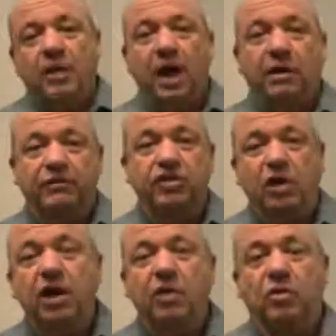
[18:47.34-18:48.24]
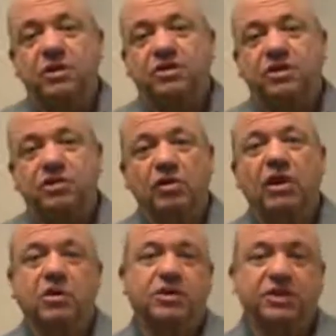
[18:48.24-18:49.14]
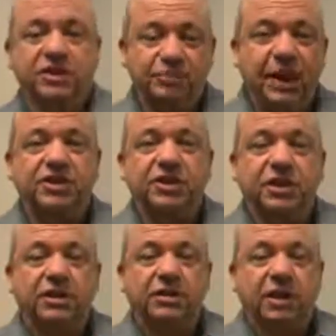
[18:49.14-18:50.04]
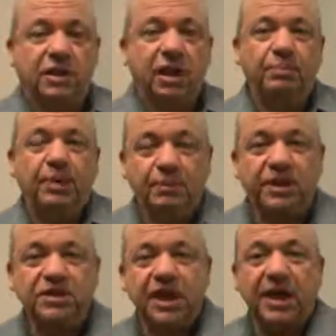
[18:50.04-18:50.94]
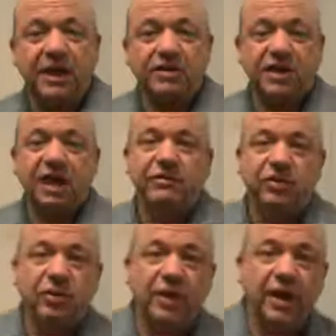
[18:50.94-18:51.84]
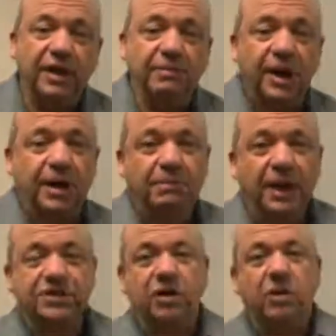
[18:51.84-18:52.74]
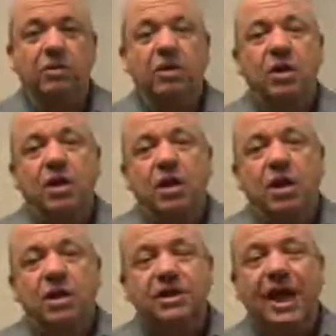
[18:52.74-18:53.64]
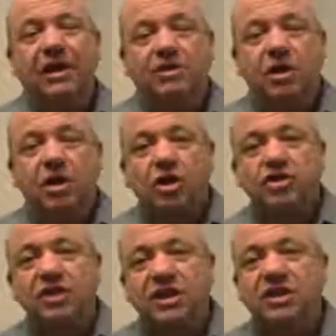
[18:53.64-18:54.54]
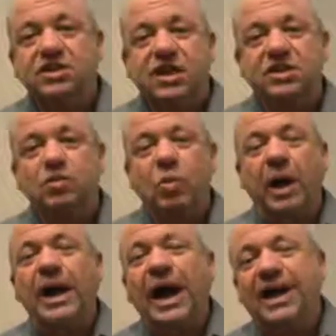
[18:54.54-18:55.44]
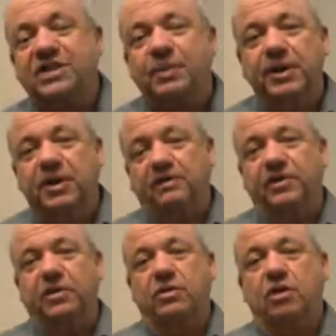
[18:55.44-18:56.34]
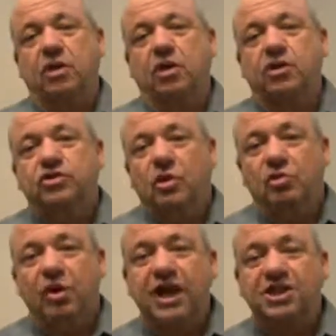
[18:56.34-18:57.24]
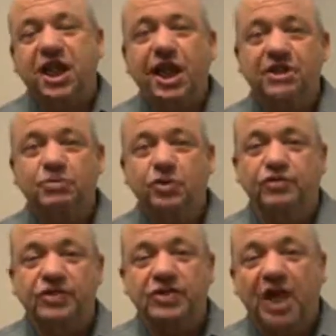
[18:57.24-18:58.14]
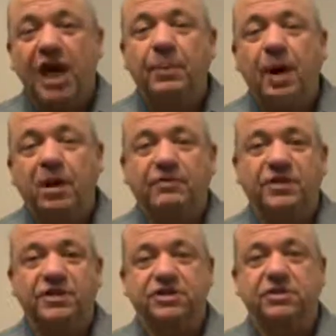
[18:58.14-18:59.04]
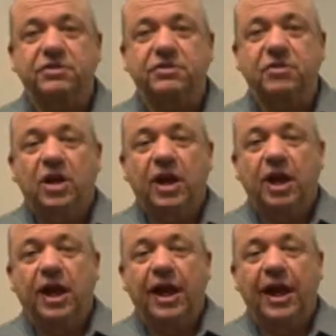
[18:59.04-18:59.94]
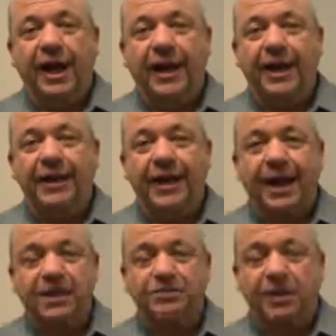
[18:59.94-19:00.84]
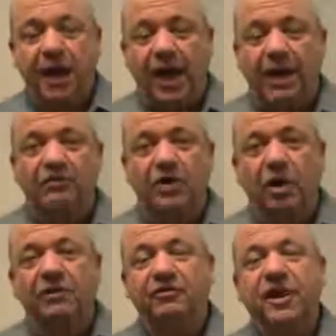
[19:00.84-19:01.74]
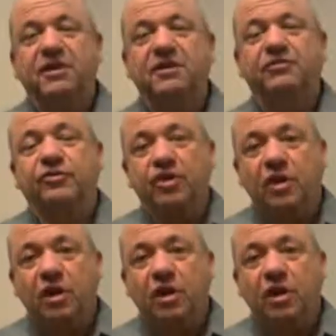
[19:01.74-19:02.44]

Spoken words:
the drug lords especially in places like El Salvador and Mexico. Now, so this is one aspect of it. So Russia has moved to stop all of this and has had a very effective